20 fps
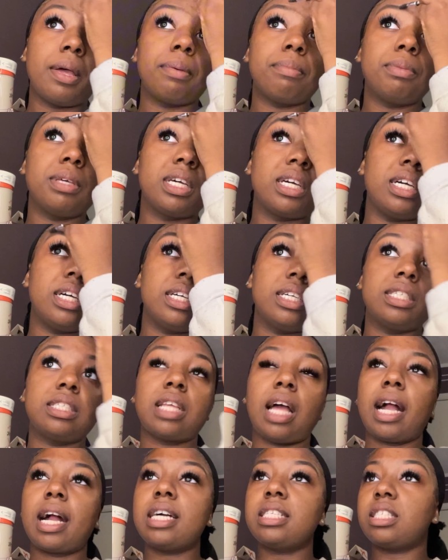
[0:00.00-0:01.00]
because
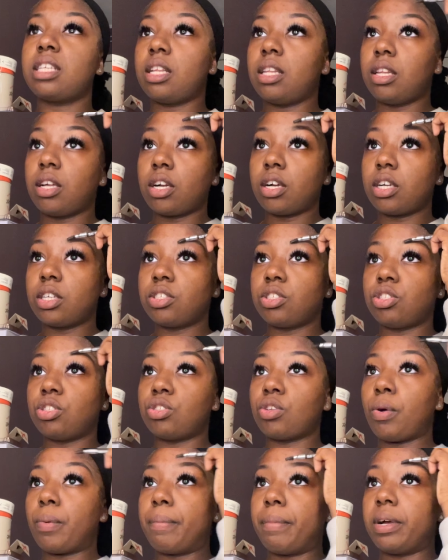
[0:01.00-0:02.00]
I got to learn
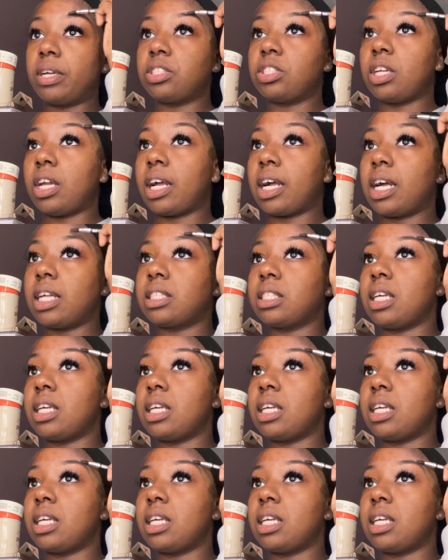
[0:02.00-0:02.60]
so much and I got